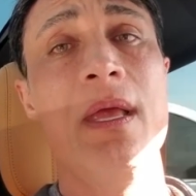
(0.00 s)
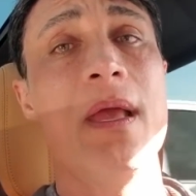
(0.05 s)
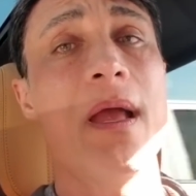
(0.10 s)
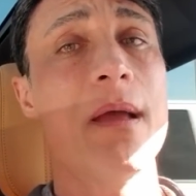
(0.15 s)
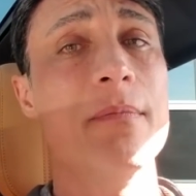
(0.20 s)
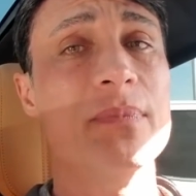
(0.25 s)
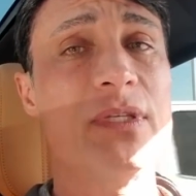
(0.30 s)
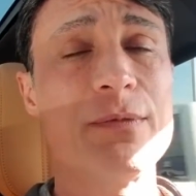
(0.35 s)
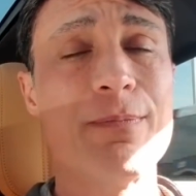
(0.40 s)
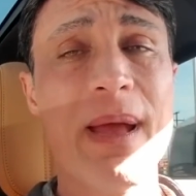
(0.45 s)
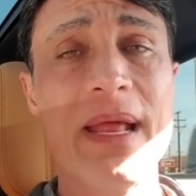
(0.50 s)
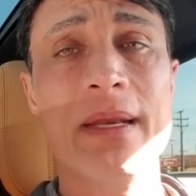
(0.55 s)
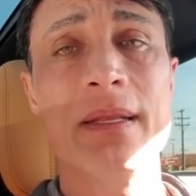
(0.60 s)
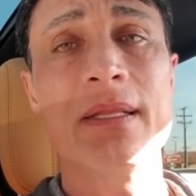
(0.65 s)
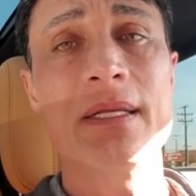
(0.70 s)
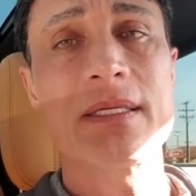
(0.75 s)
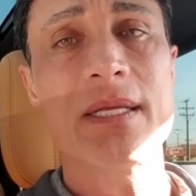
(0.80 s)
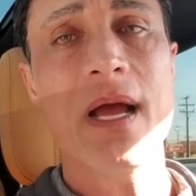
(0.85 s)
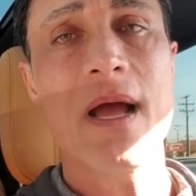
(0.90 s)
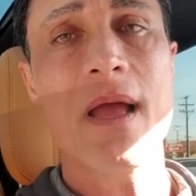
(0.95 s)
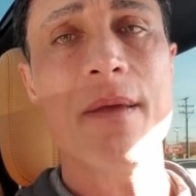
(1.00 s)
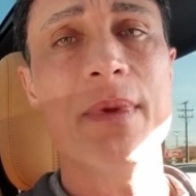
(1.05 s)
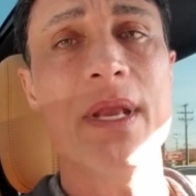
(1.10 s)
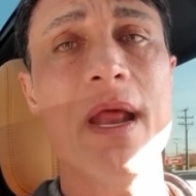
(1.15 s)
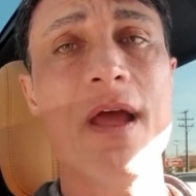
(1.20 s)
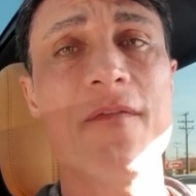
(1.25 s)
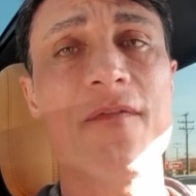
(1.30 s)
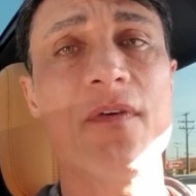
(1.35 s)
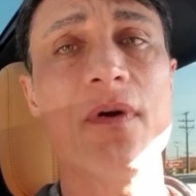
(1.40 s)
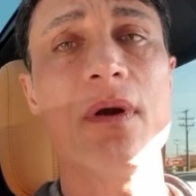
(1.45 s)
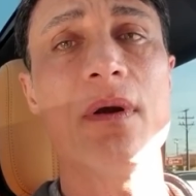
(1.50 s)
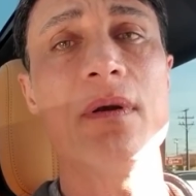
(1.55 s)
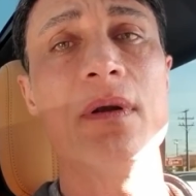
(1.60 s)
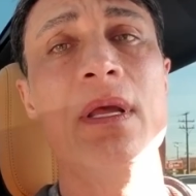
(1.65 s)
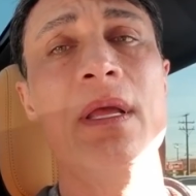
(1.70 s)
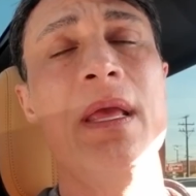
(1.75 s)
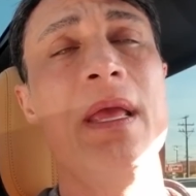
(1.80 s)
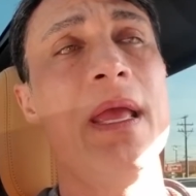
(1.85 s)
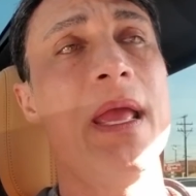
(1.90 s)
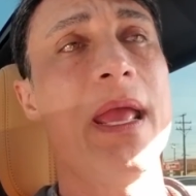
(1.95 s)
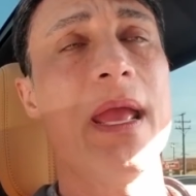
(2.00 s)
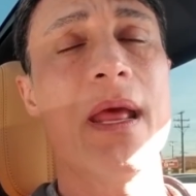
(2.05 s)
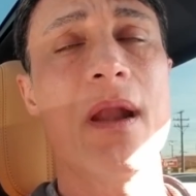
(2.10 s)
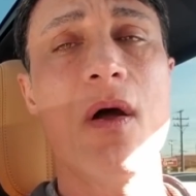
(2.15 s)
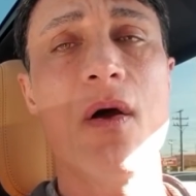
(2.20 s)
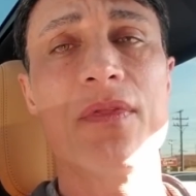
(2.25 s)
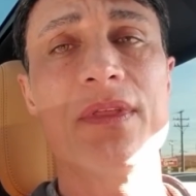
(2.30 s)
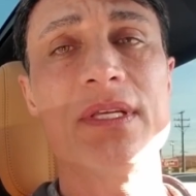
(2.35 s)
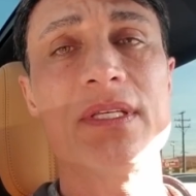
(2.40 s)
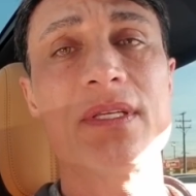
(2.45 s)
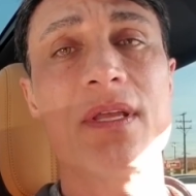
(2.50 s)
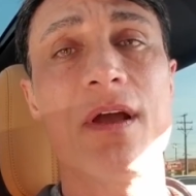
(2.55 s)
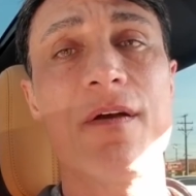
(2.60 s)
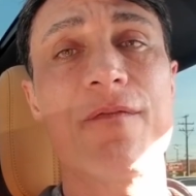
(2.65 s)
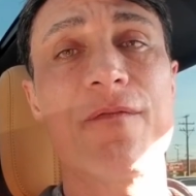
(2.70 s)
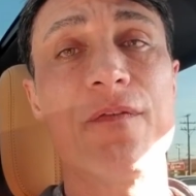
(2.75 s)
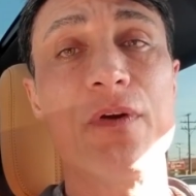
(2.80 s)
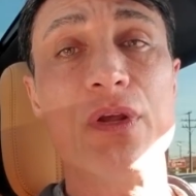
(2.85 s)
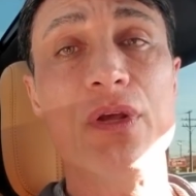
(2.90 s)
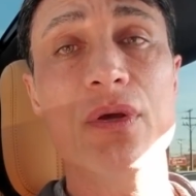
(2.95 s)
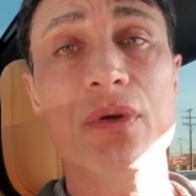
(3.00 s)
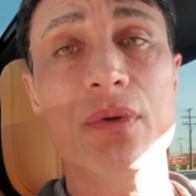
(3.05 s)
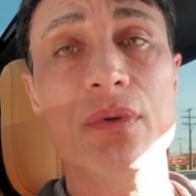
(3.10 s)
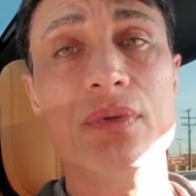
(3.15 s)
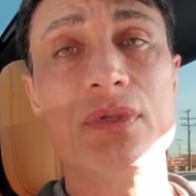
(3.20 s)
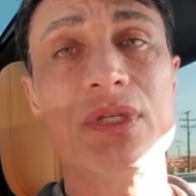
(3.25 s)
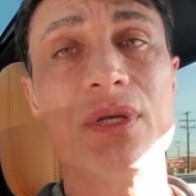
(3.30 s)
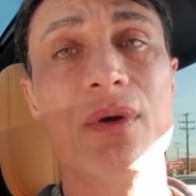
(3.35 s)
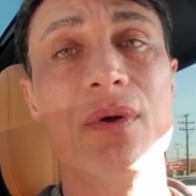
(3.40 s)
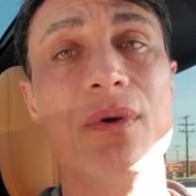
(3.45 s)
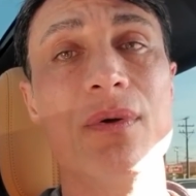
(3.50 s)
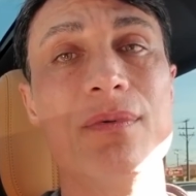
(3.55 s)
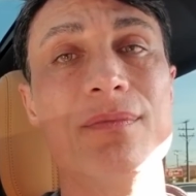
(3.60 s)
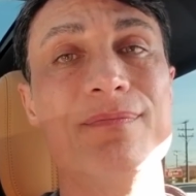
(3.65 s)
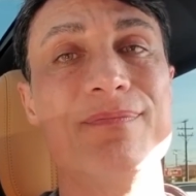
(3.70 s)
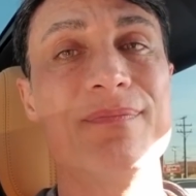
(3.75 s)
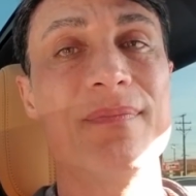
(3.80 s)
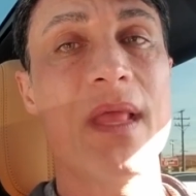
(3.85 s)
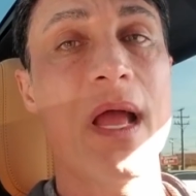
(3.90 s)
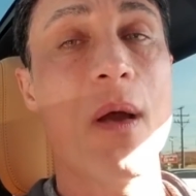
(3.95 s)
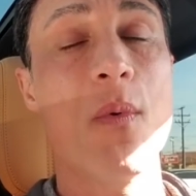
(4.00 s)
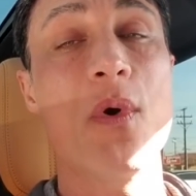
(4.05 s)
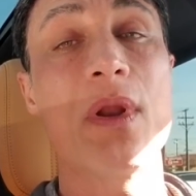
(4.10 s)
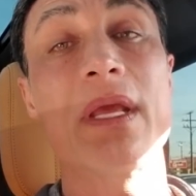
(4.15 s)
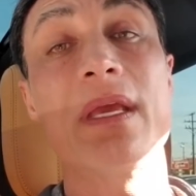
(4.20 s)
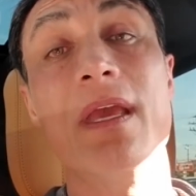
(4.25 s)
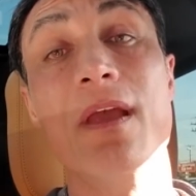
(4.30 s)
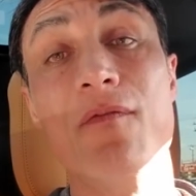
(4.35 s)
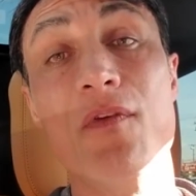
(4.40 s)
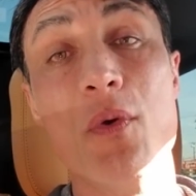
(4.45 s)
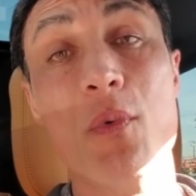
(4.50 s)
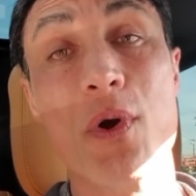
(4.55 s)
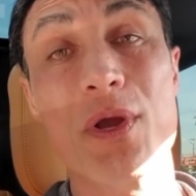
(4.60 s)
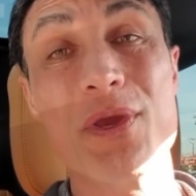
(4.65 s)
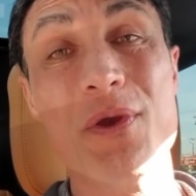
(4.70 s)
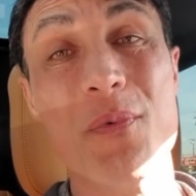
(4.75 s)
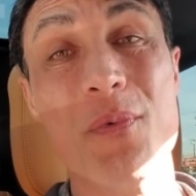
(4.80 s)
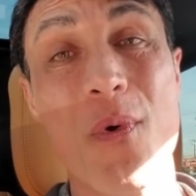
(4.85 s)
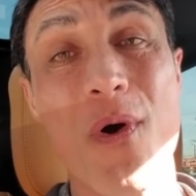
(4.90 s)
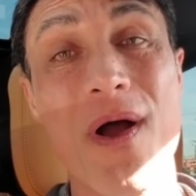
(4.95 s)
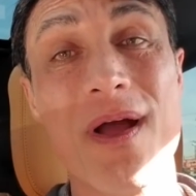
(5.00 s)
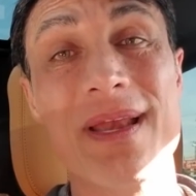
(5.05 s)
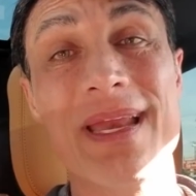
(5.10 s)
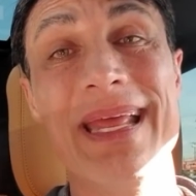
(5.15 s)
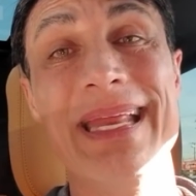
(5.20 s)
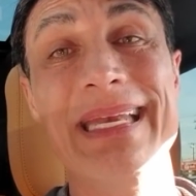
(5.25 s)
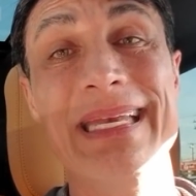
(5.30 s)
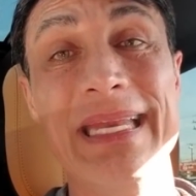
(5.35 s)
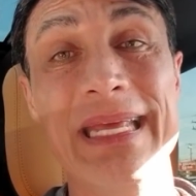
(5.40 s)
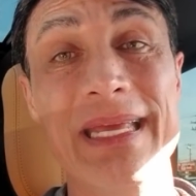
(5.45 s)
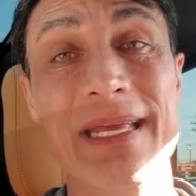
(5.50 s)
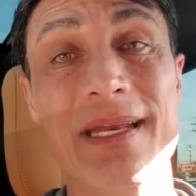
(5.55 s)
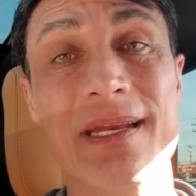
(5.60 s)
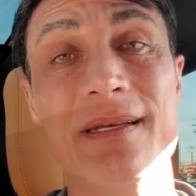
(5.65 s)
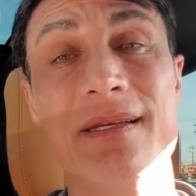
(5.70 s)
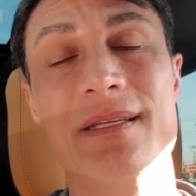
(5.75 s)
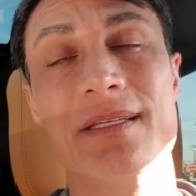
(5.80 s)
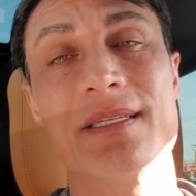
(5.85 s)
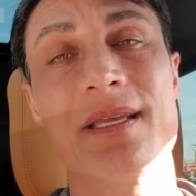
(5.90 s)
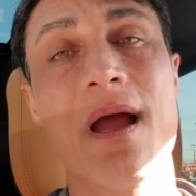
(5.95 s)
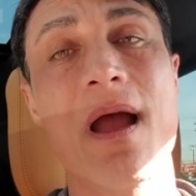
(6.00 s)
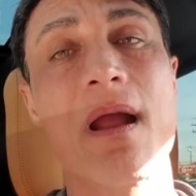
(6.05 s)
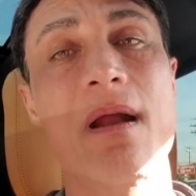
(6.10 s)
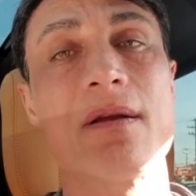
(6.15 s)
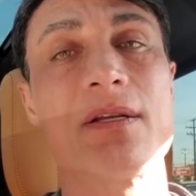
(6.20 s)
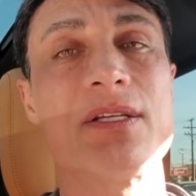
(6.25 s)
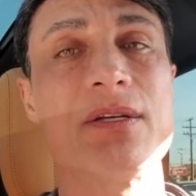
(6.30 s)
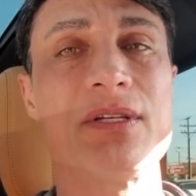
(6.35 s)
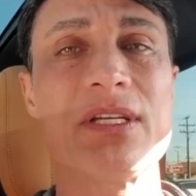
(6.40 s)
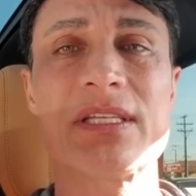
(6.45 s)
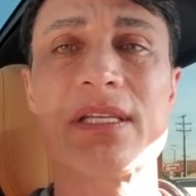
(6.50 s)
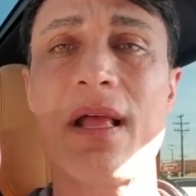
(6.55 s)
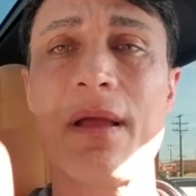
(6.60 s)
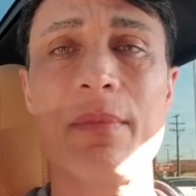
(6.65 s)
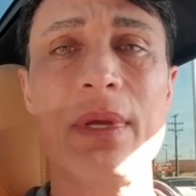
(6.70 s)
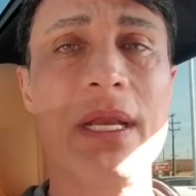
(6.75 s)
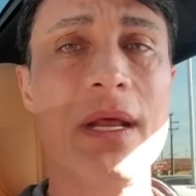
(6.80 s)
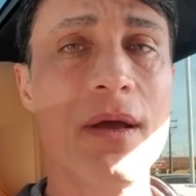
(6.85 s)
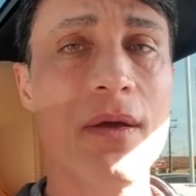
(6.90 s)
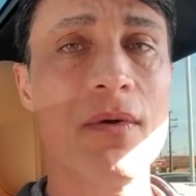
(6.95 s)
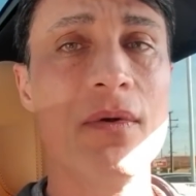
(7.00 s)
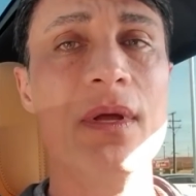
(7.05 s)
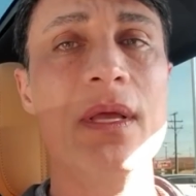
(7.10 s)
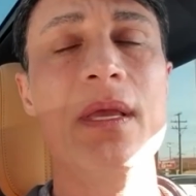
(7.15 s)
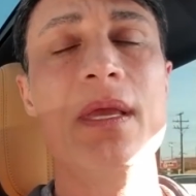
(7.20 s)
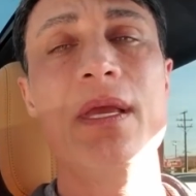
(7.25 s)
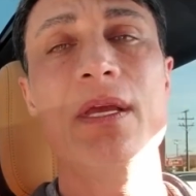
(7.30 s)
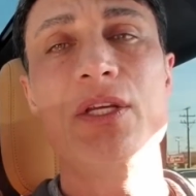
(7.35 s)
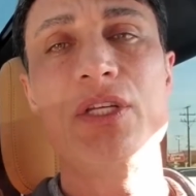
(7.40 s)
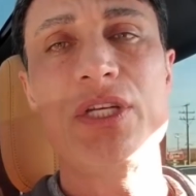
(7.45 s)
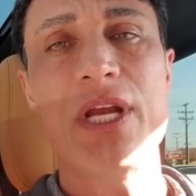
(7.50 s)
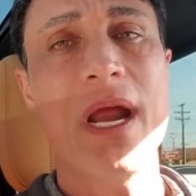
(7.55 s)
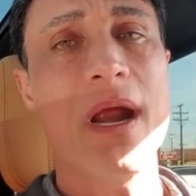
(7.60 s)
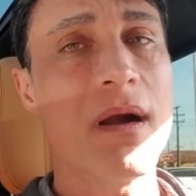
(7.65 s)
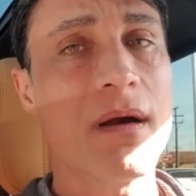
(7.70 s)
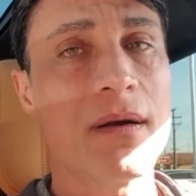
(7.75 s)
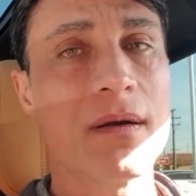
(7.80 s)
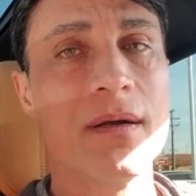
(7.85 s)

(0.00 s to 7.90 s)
I'm spending the time and effort and all this stuff for you. So I want to give you what you want and need and desire. So just let me know. Share,